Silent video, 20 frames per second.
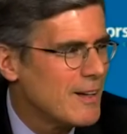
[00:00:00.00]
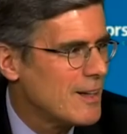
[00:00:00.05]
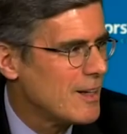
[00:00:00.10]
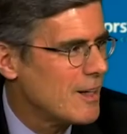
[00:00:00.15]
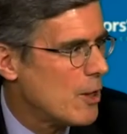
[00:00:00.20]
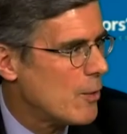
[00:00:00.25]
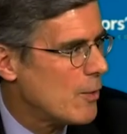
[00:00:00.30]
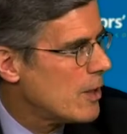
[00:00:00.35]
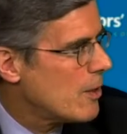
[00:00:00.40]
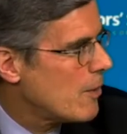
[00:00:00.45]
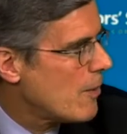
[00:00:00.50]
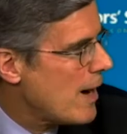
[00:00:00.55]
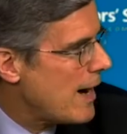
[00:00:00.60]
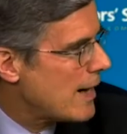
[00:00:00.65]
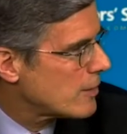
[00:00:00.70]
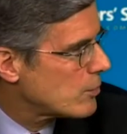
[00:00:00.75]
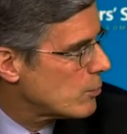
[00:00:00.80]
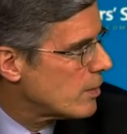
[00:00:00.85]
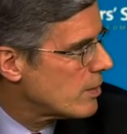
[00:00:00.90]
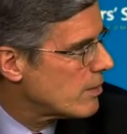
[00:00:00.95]
you know,
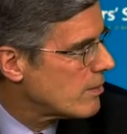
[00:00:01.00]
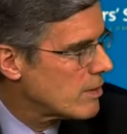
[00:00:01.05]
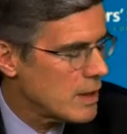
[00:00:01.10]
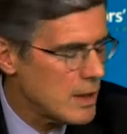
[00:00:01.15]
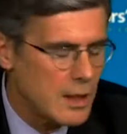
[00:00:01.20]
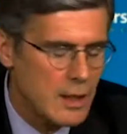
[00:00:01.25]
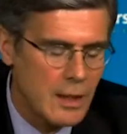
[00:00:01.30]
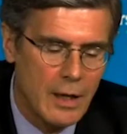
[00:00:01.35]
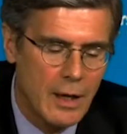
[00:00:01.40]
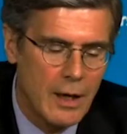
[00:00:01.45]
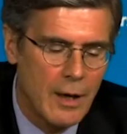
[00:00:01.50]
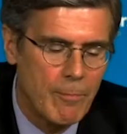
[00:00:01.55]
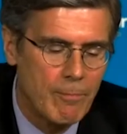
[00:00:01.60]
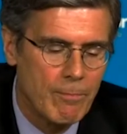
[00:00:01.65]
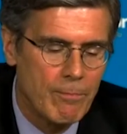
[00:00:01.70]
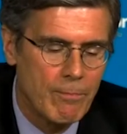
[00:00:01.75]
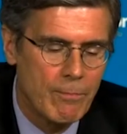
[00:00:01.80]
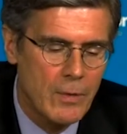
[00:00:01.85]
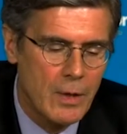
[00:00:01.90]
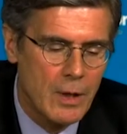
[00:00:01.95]
interact with the,
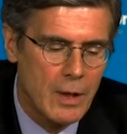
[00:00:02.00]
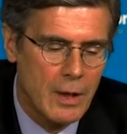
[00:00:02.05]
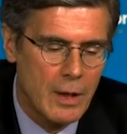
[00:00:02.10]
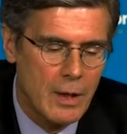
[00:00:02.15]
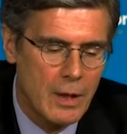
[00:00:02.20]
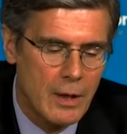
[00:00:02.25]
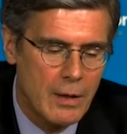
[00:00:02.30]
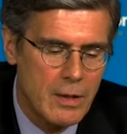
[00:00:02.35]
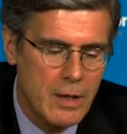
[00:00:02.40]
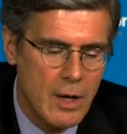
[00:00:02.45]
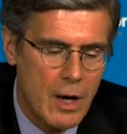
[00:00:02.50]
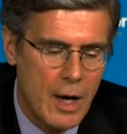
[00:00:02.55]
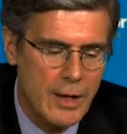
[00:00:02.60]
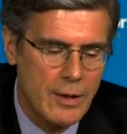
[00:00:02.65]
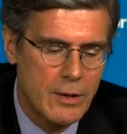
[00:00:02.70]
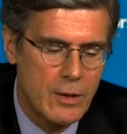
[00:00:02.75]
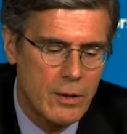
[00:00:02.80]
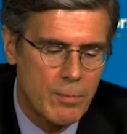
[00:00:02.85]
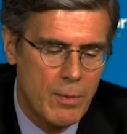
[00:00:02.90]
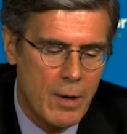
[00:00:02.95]
um, uh, the
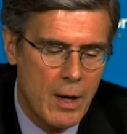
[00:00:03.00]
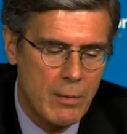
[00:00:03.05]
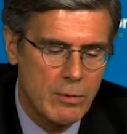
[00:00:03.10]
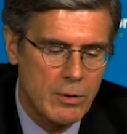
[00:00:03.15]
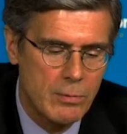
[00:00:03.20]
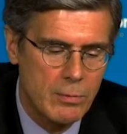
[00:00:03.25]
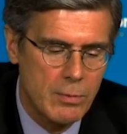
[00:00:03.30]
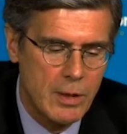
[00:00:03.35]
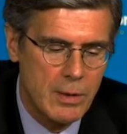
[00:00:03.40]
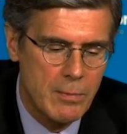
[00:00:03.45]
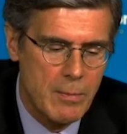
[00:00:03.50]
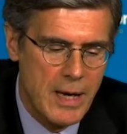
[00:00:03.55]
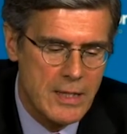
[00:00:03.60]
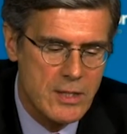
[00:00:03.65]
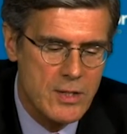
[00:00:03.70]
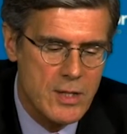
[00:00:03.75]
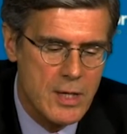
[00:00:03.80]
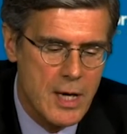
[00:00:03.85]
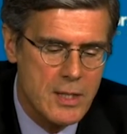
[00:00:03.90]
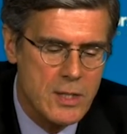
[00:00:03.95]
auditor probably
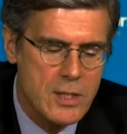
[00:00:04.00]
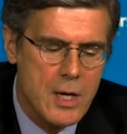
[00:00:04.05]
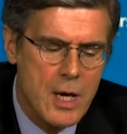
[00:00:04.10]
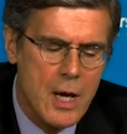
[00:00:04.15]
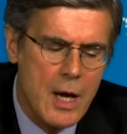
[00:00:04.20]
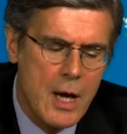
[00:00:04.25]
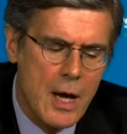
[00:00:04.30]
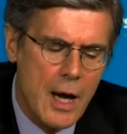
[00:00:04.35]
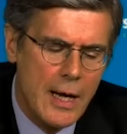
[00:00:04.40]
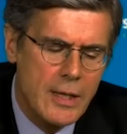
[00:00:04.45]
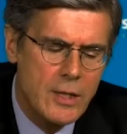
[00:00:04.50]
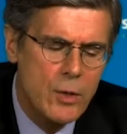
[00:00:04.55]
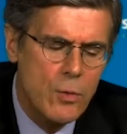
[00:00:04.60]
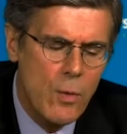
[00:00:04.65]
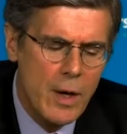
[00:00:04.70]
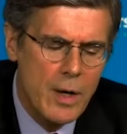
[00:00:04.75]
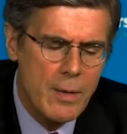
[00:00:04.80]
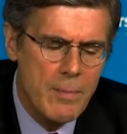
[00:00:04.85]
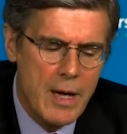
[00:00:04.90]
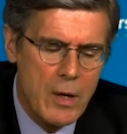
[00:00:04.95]
makes sense. I do
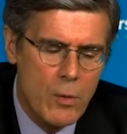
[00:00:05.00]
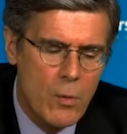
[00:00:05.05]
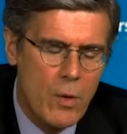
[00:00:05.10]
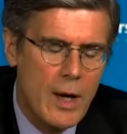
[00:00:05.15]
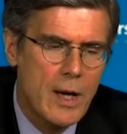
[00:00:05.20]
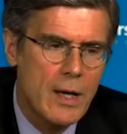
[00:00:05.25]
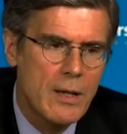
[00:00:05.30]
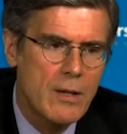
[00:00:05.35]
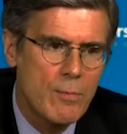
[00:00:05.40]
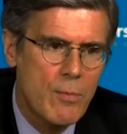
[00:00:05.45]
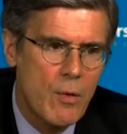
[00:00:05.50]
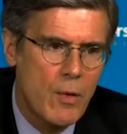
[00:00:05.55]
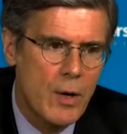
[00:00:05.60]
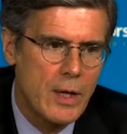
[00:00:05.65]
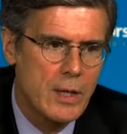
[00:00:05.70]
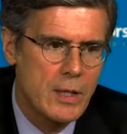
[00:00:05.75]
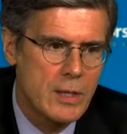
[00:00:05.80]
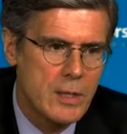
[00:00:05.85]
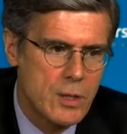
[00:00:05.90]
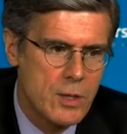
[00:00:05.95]
want to make one other
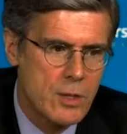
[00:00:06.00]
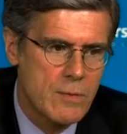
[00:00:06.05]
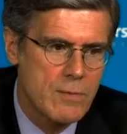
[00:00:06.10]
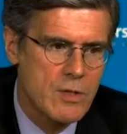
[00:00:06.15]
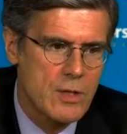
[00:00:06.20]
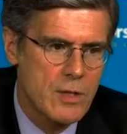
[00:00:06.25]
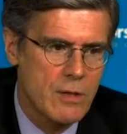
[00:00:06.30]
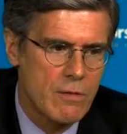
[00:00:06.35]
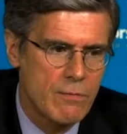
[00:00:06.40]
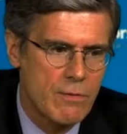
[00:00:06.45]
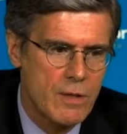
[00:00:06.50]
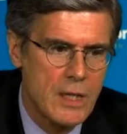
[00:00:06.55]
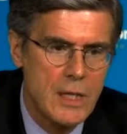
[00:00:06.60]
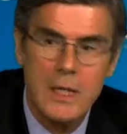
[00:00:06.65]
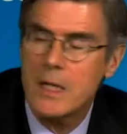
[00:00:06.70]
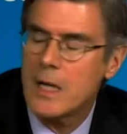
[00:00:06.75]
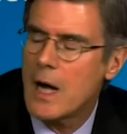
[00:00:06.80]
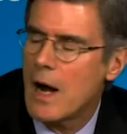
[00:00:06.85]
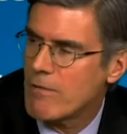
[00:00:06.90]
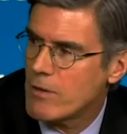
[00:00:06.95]
point in terms of the
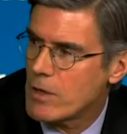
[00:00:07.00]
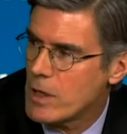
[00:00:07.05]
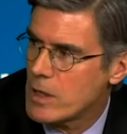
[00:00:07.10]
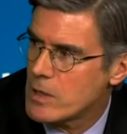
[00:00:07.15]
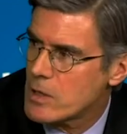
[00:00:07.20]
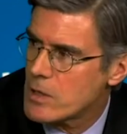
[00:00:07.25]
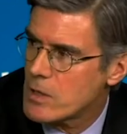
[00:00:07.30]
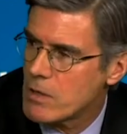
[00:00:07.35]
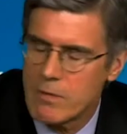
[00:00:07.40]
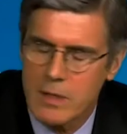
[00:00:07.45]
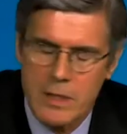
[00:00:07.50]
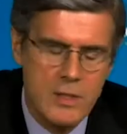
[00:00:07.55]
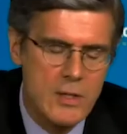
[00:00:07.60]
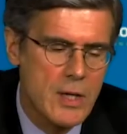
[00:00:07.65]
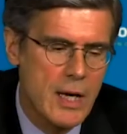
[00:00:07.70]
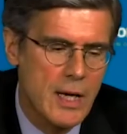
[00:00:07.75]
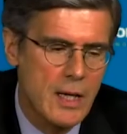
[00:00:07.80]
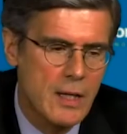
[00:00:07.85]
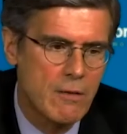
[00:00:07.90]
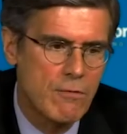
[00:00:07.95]
governance of
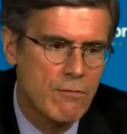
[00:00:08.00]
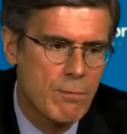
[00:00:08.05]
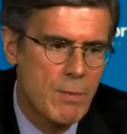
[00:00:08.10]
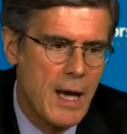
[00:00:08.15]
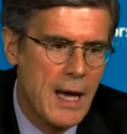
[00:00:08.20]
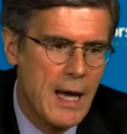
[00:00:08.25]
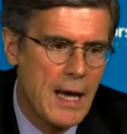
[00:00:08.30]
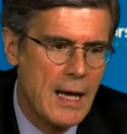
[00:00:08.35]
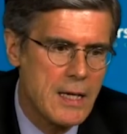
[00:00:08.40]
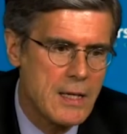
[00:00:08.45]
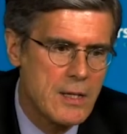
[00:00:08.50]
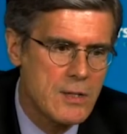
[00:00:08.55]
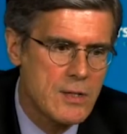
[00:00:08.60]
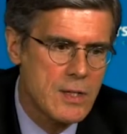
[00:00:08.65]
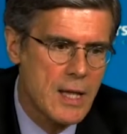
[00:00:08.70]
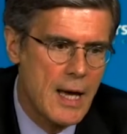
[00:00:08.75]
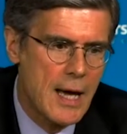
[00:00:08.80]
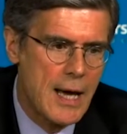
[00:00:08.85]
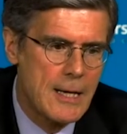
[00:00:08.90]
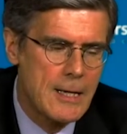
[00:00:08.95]
executive pay is
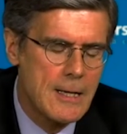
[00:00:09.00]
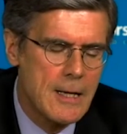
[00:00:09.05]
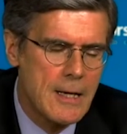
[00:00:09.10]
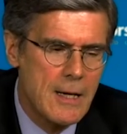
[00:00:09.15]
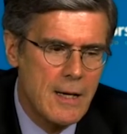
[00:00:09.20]
that